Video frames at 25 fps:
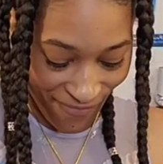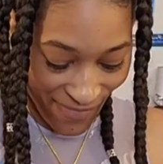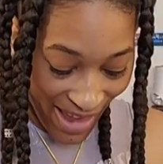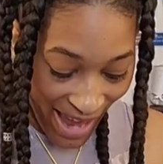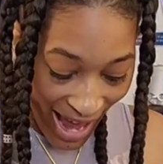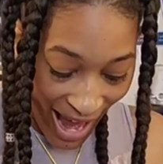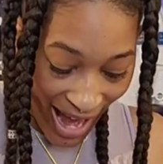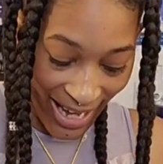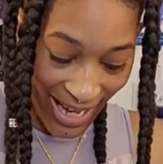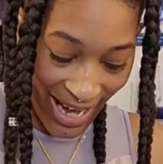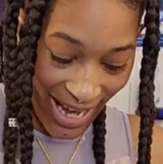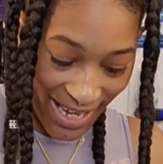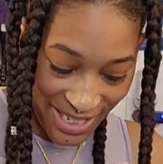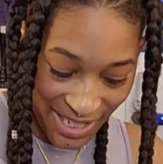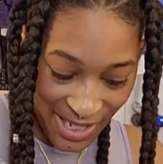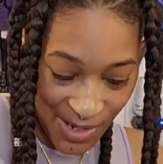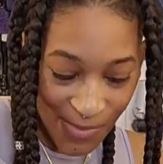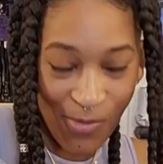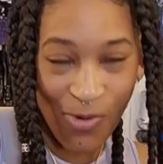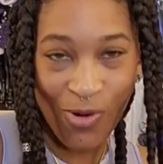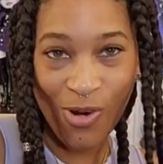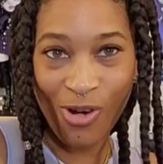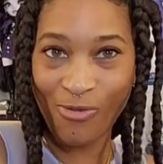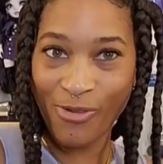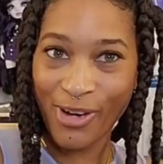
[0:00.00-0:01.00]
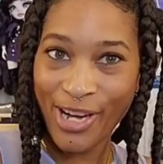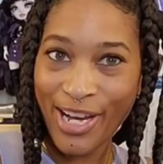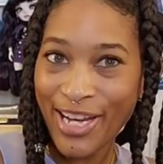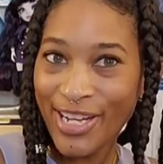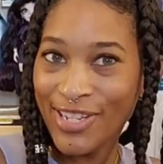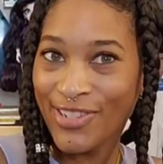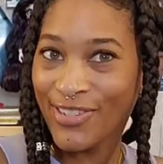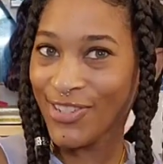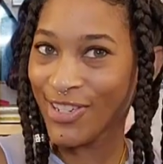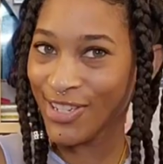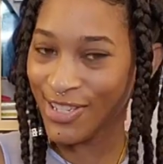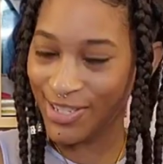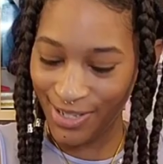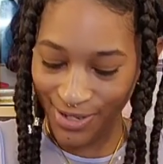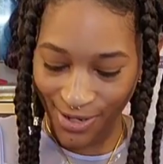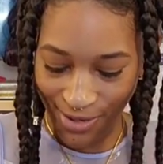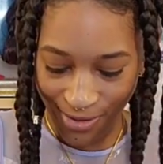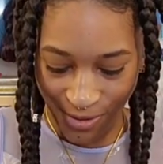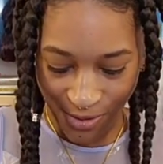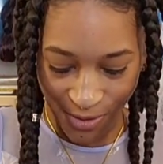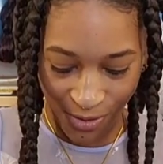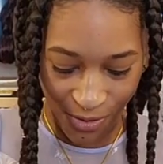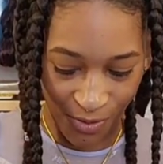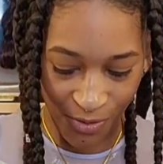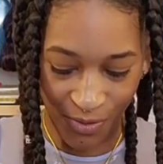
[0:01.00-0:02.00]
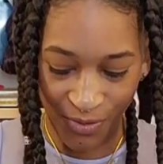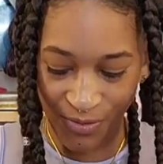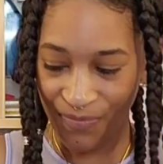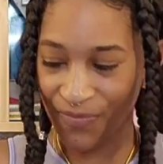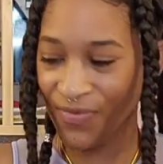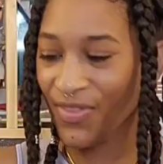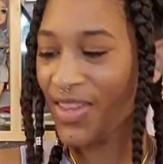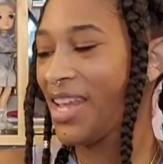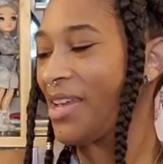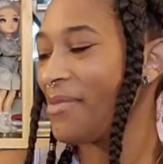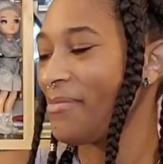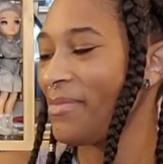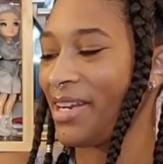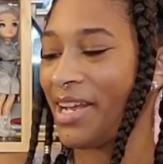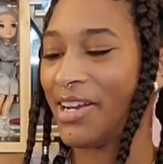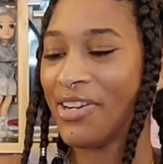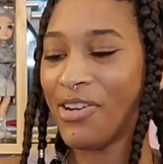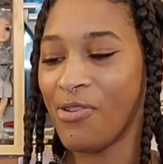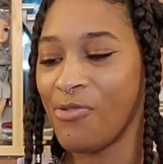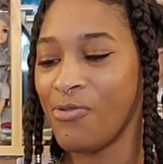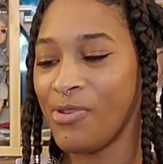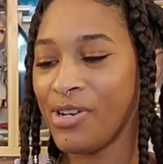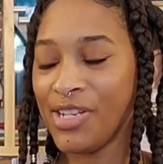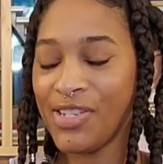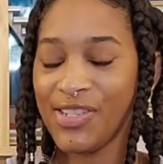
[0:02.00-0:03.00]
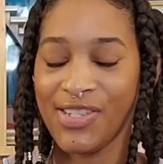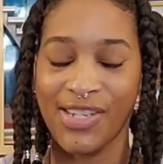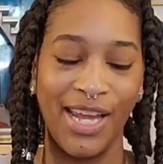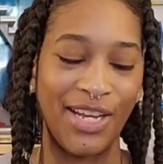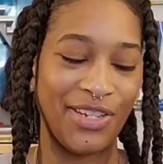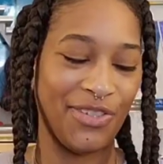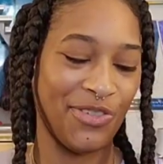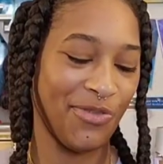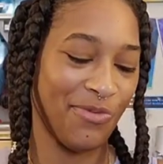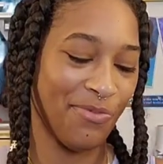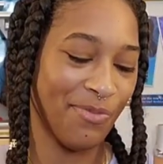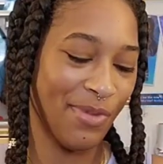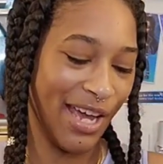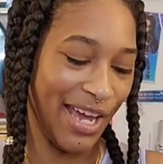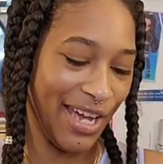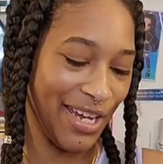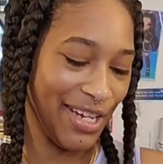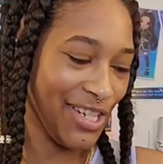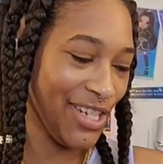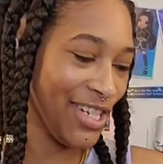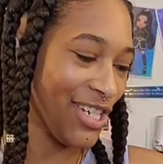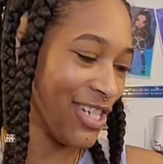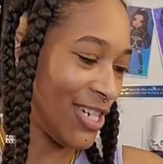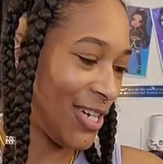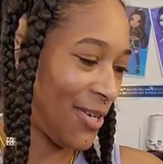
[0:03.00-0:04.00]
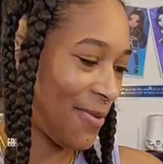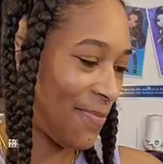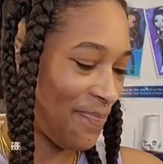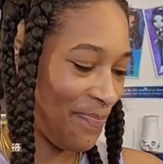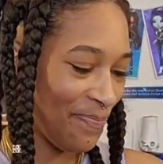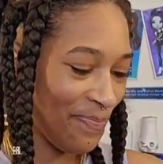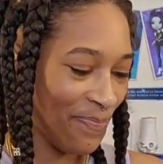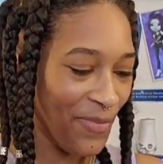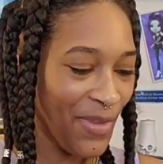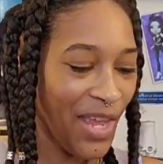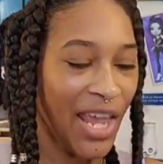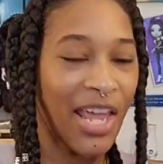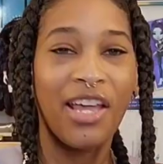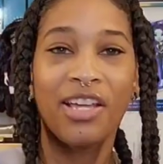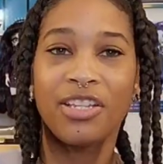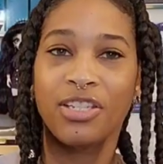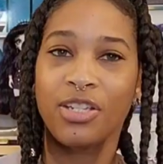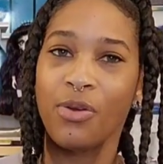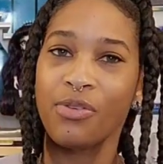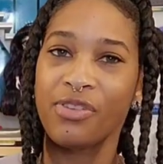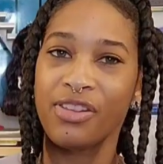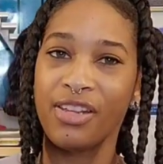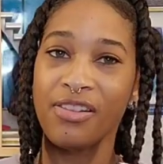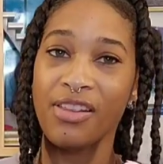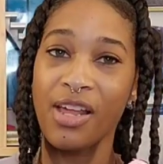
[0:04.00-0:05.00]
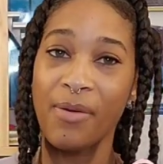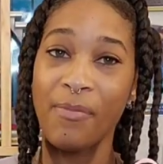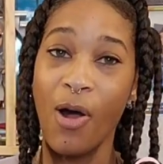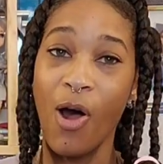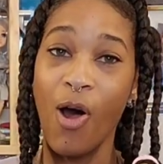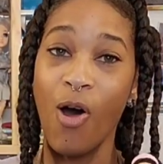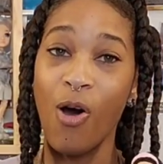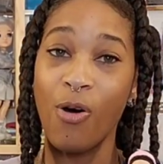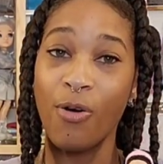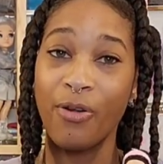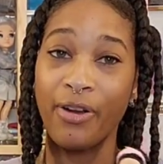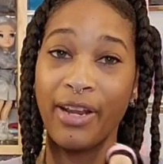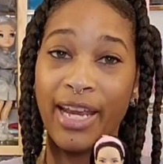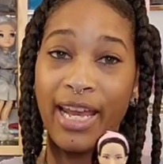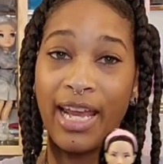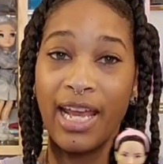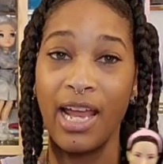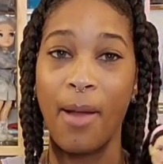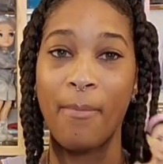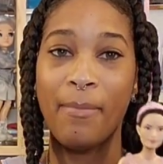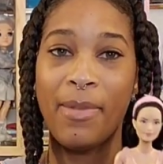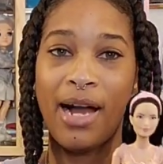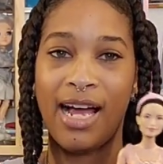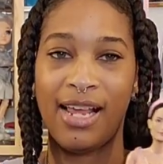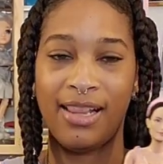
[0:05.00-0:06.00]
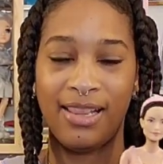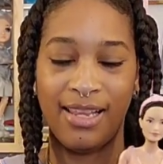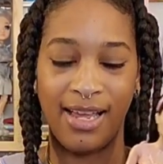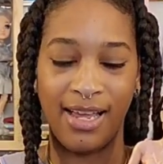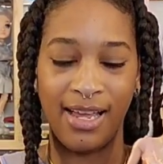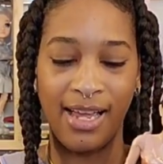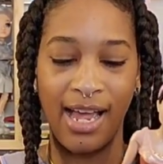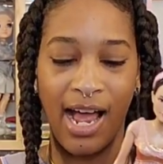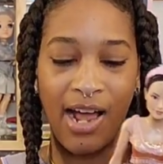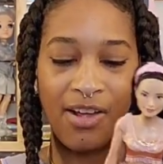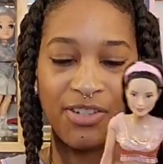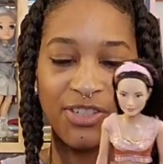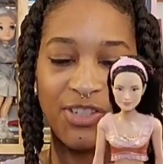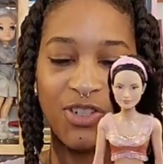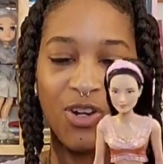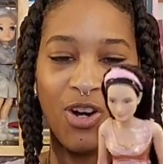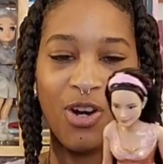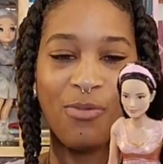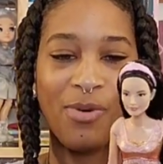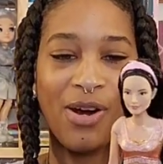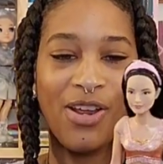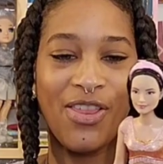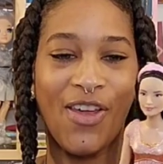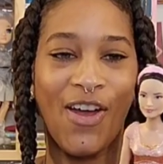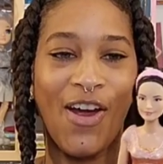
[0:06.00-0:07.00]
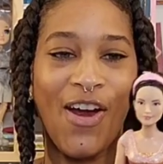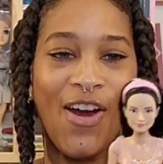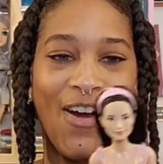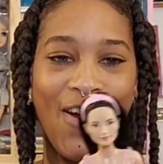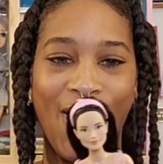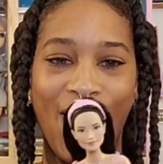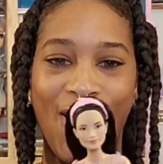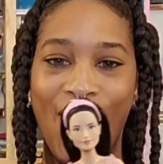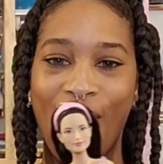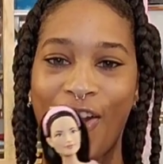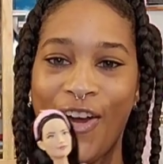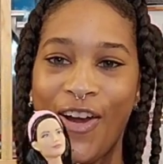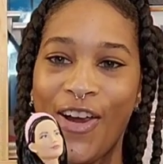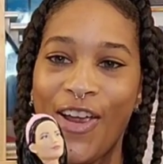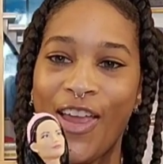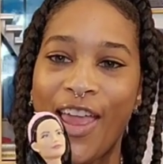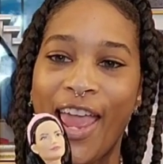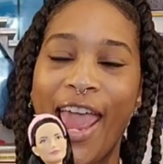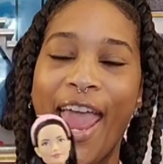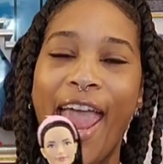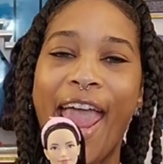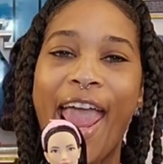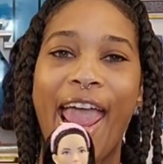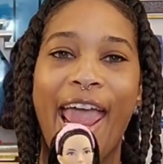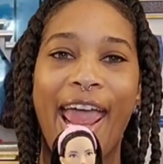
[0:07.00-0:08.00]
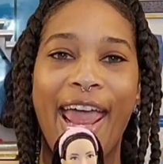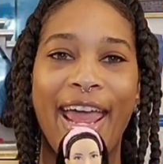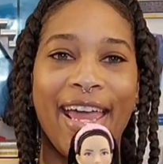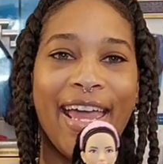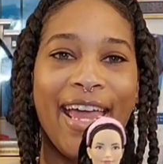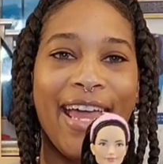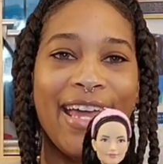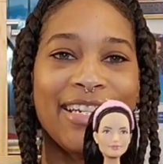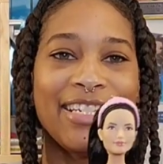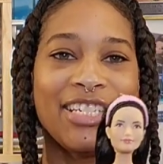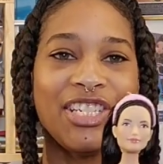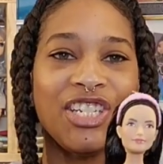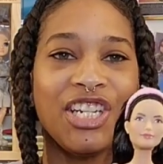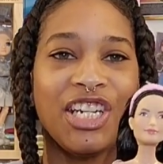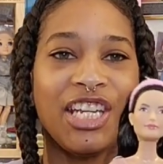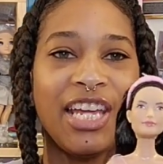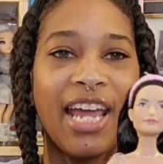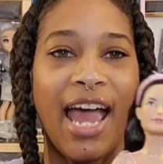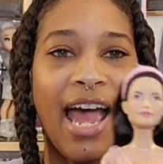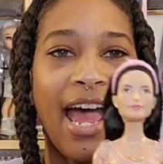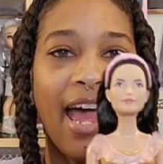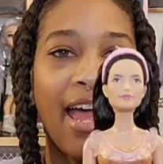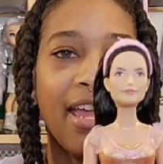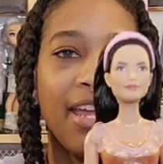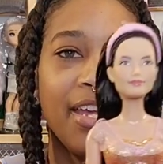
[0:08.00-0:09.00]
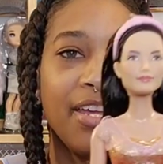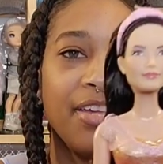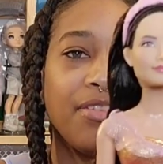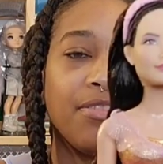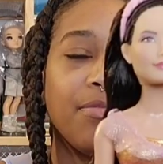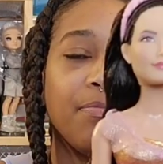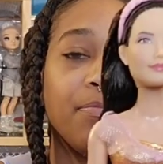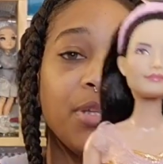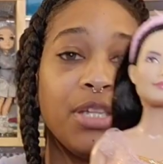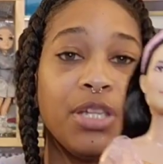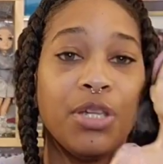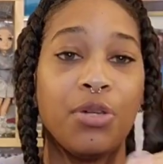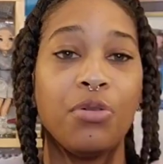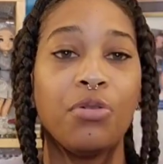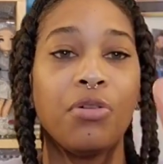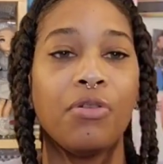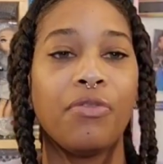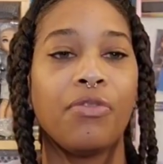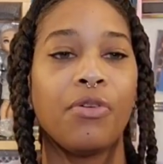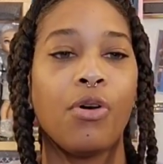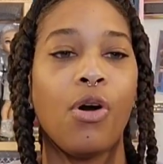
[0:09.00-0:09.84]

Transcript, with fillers: I got some more reading to do, but I don't want to say too much. So since I'm holding Mala, I'll start with her and she is beautiful.